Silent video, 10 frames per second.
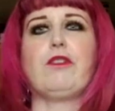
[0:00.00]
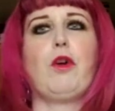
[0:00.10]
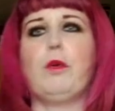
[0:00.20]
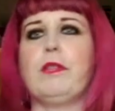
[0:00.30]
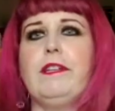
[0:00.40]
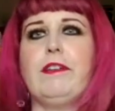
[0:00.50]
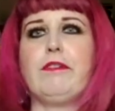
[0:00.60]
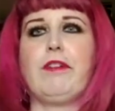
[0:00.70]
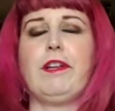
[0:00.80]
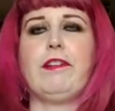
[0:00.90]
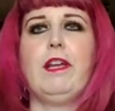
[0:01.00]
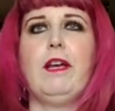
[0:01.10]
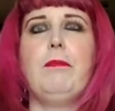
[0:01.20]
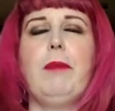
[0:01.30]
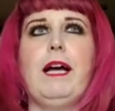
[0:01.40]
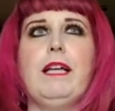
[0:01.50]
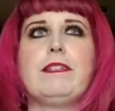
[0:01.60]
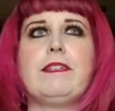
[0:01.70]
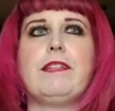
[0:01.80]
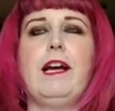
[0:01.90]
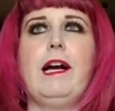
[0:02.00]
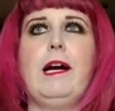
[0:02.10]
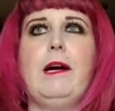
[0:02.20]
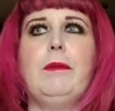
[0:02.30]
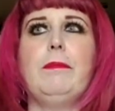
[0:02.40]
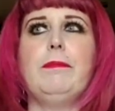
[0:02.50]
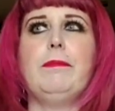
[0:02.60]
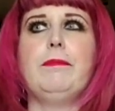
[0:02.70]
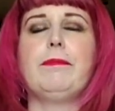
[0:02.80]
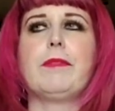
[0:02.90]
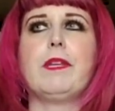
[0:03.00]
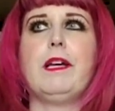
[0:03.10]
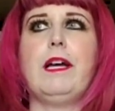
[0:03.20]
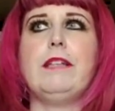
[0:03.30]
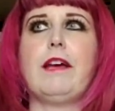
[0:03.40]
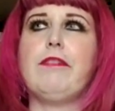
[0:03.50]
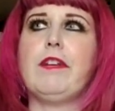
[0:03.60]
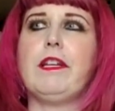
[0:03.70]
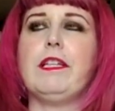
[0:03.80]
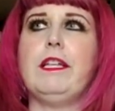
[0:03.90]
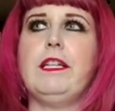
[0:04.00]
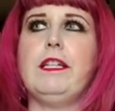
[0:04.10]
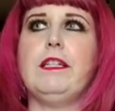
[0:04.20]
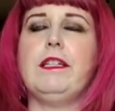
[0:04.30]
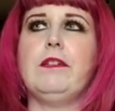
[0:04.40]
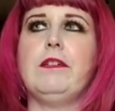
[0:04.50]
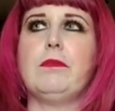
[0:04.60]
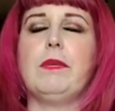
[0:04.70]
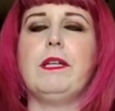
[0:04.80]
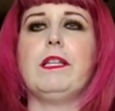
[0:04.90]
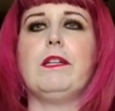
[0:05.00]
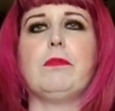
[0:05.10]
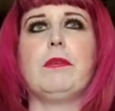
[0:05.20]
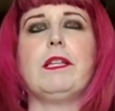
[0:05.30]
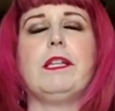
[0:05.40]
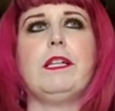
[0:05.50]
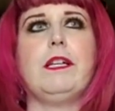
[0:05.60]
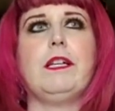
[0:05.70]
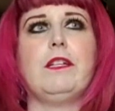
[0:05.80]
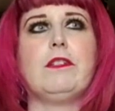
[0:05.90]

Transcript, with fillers: totally different. But I definitely really, really